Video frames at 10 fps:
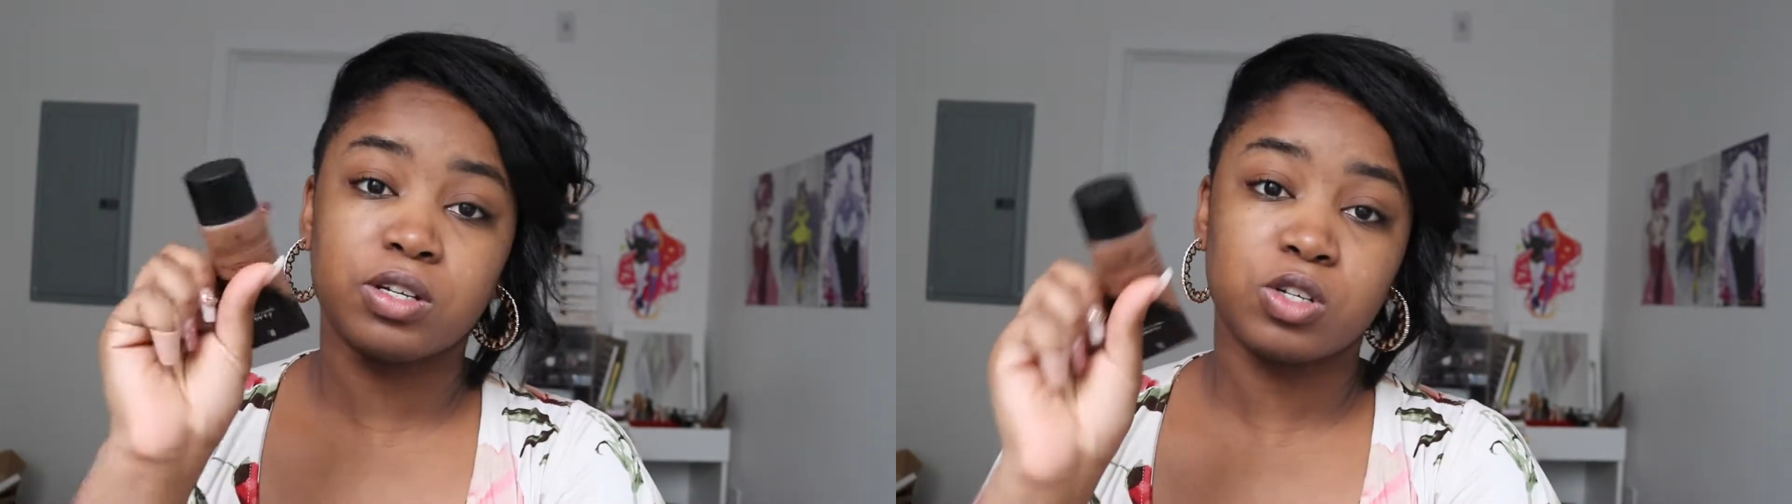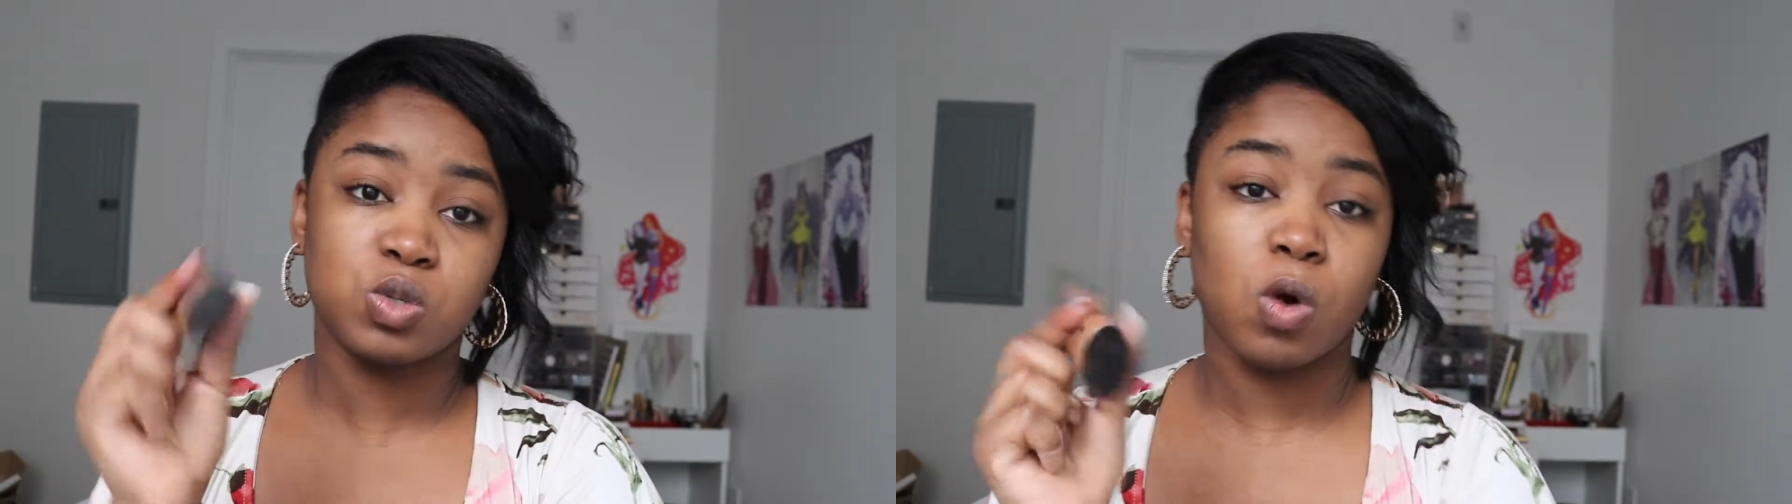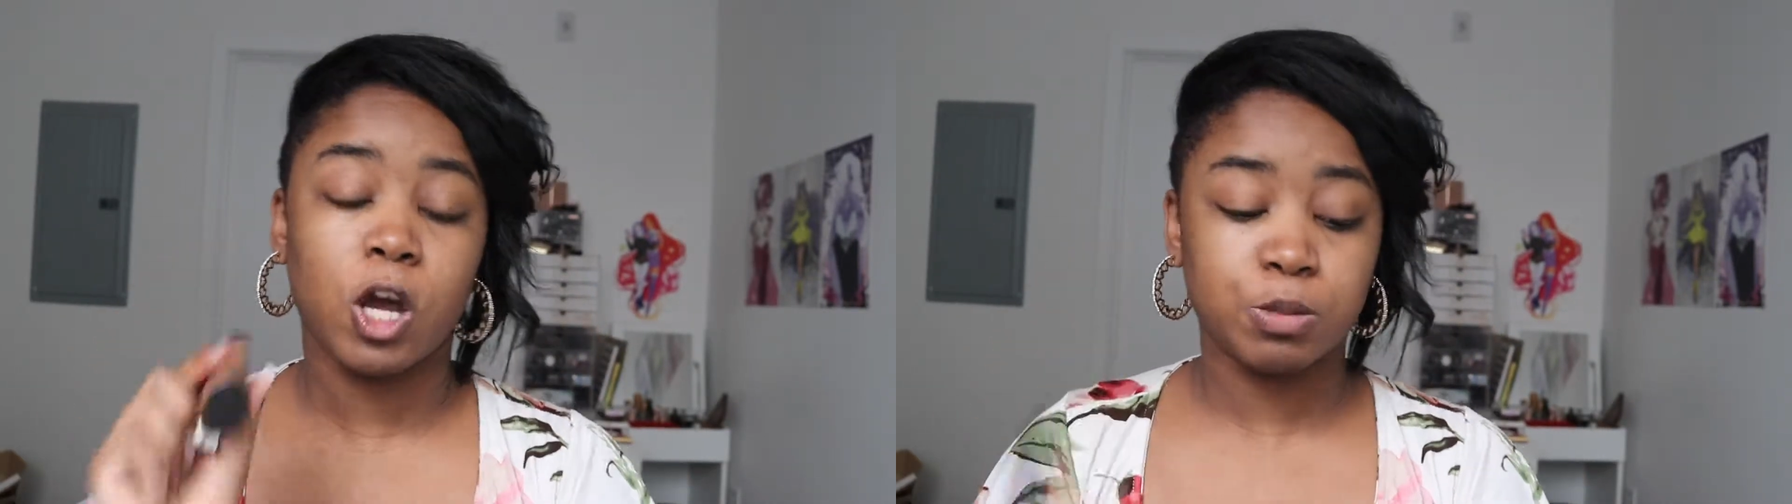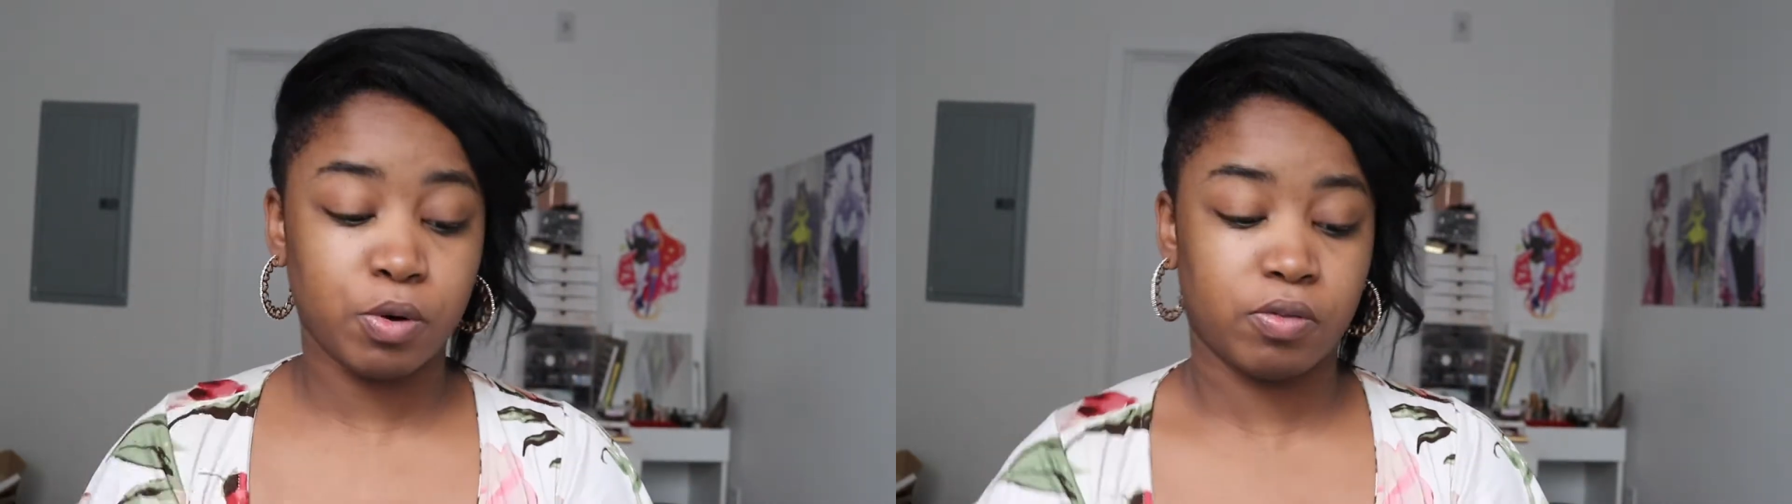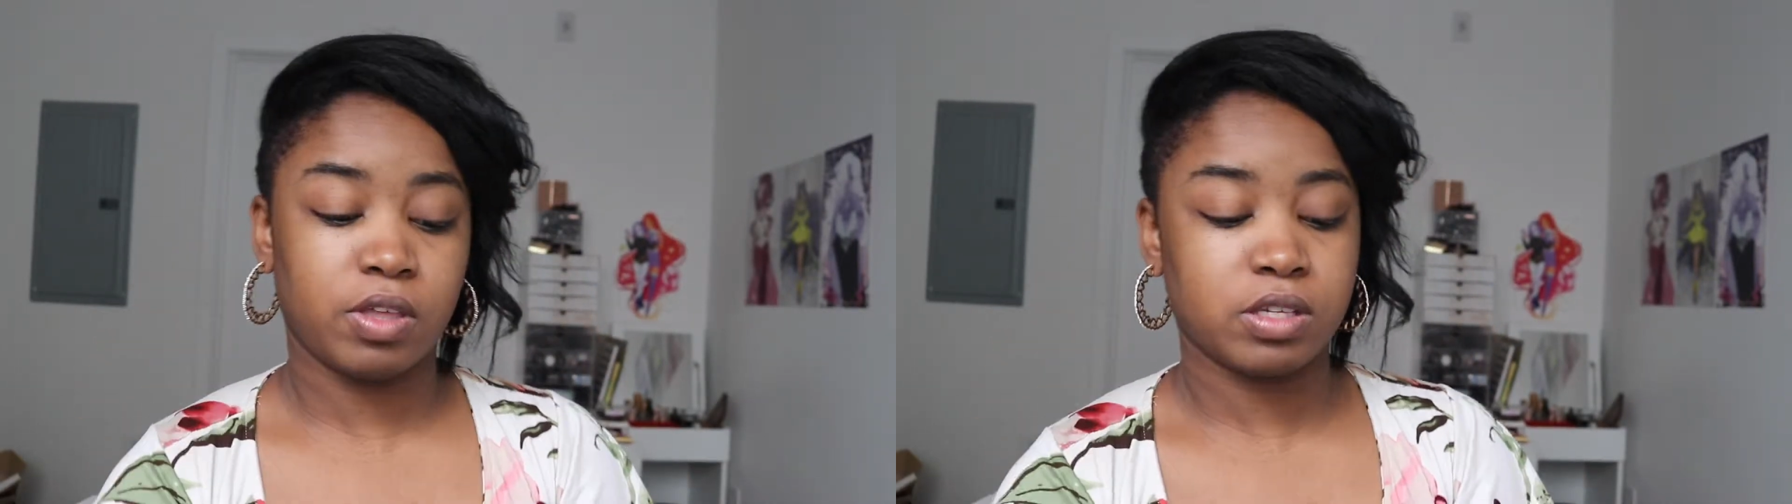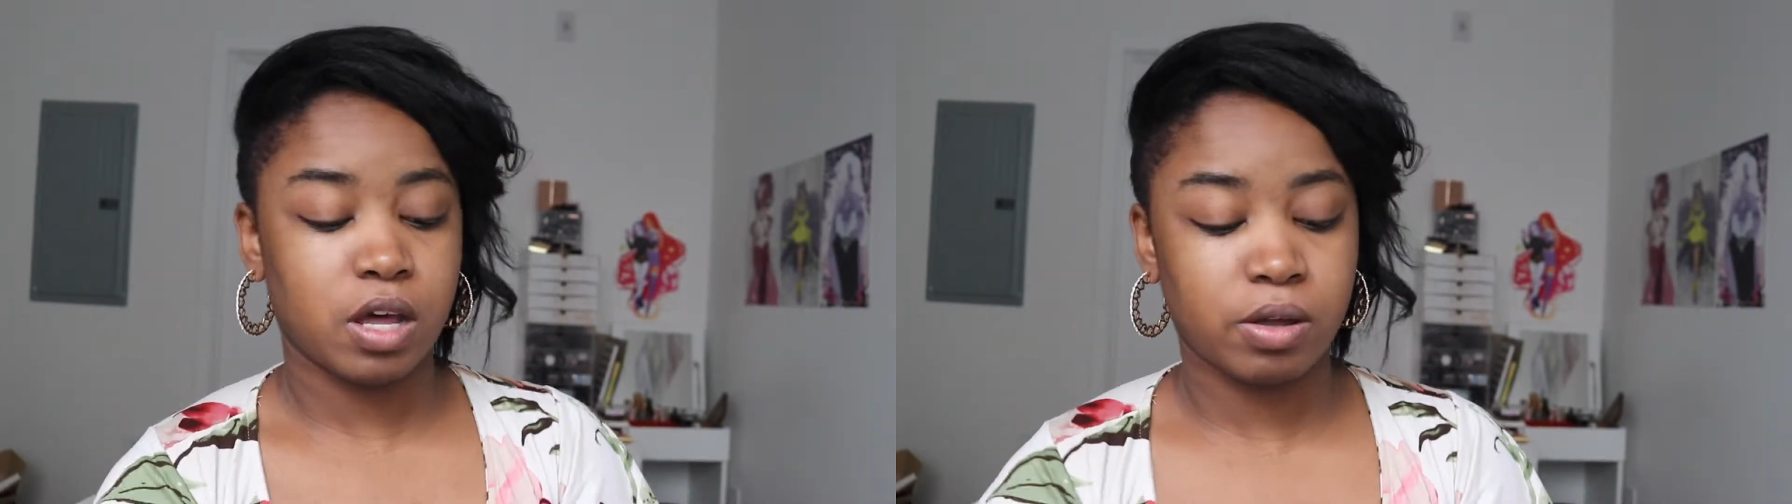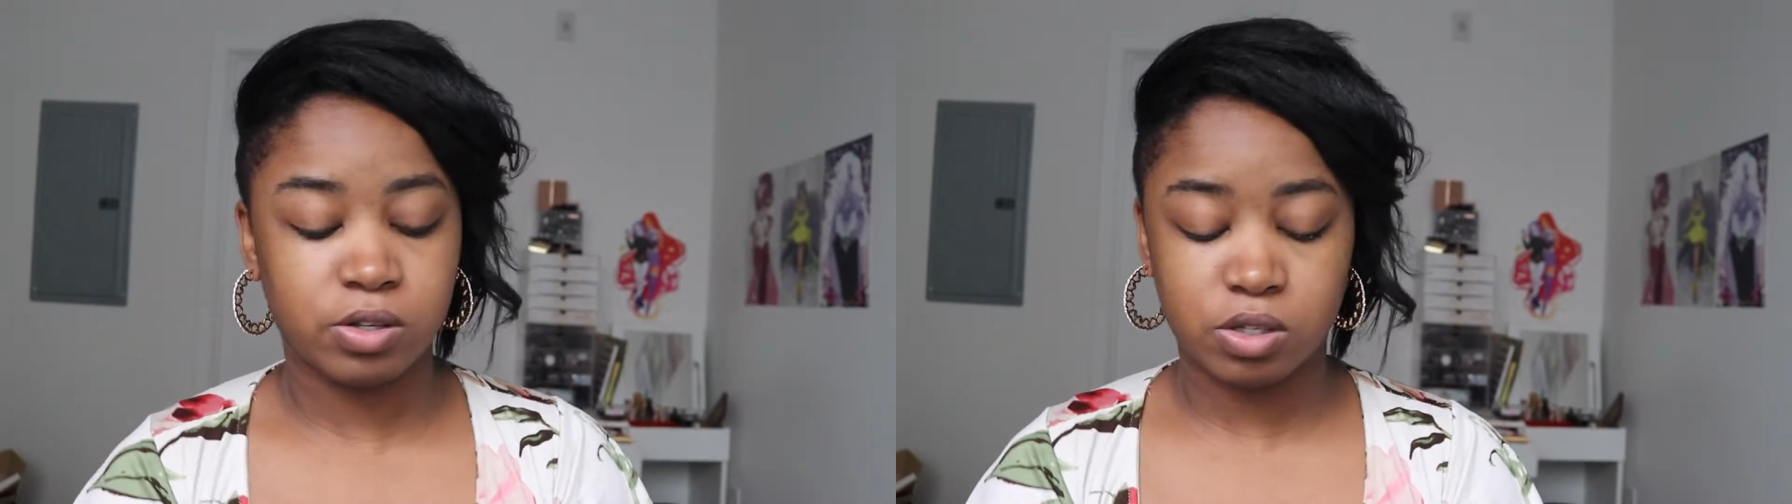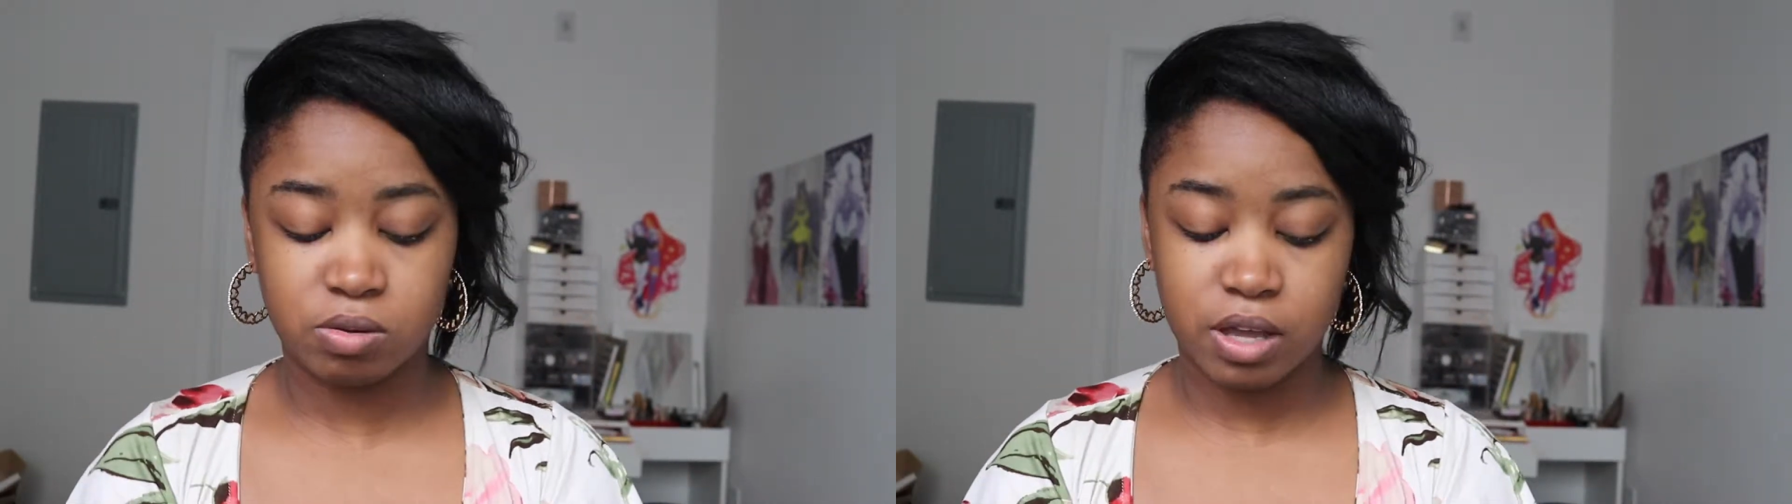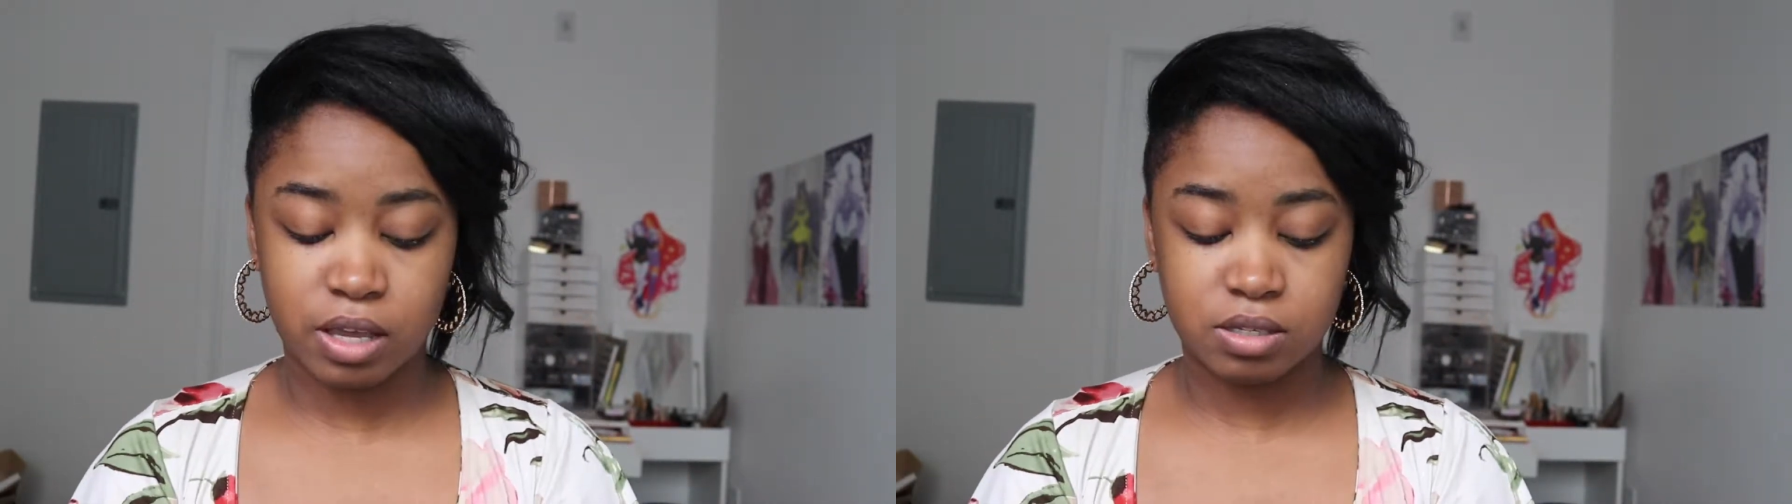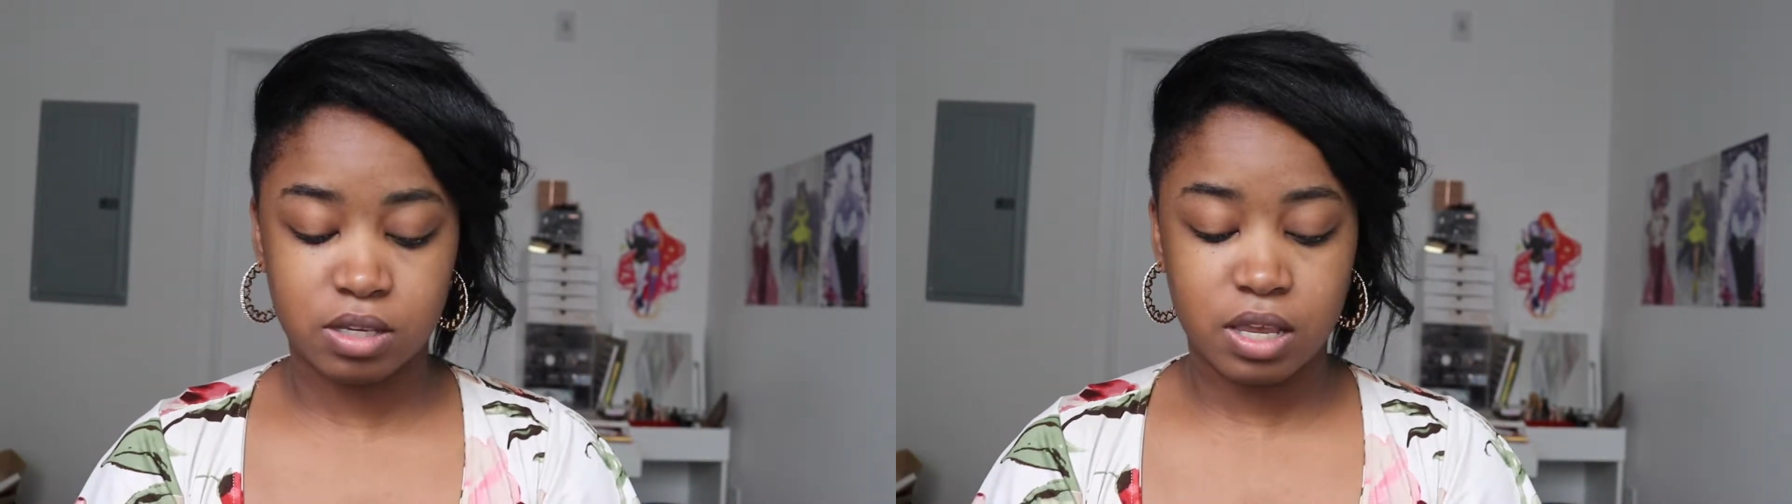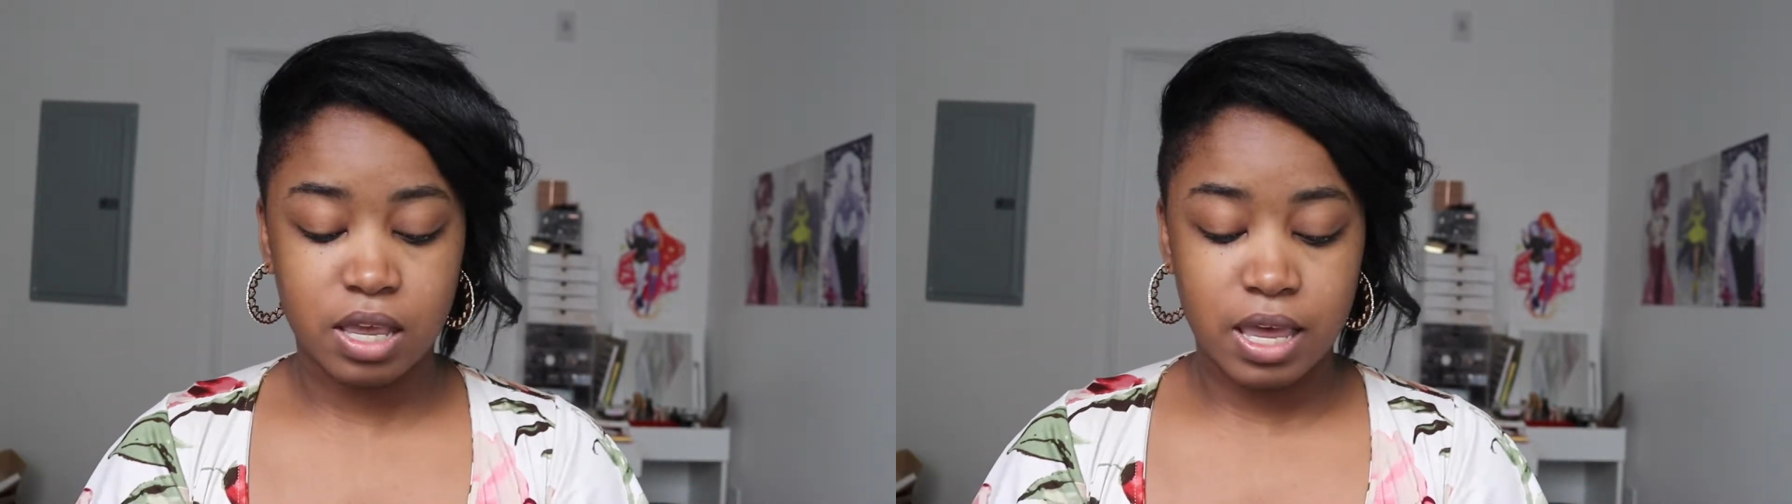and just swatch both of these colors so you guys